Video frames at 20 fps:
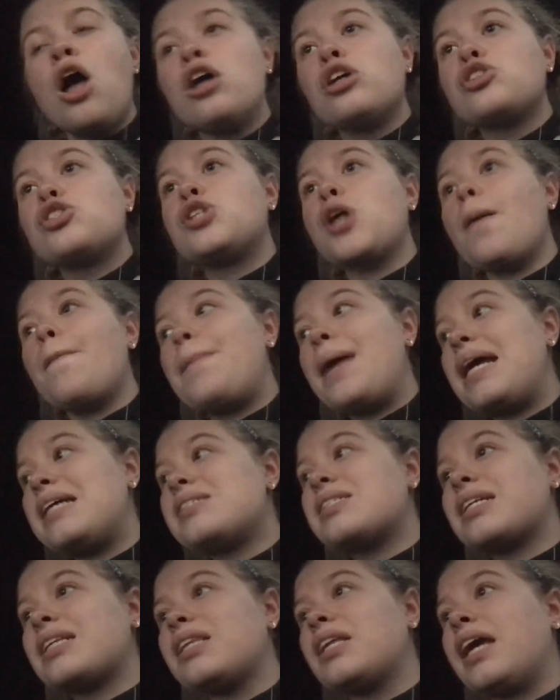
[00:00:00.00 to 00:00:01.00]
So
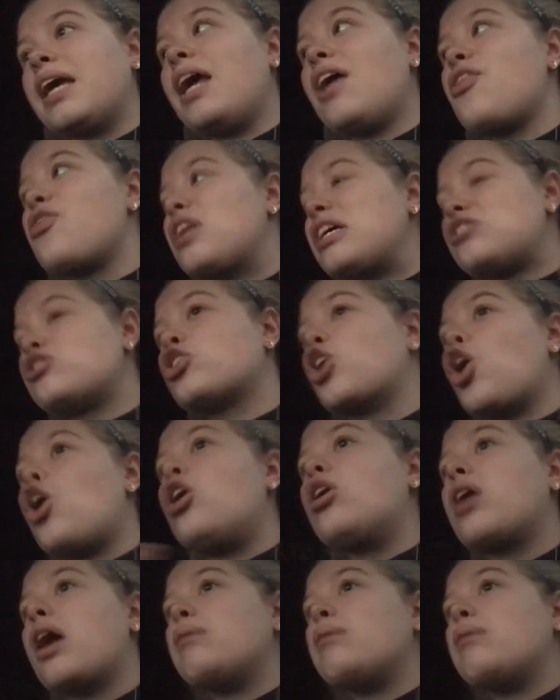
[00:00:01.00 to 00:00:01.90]
basically, this girl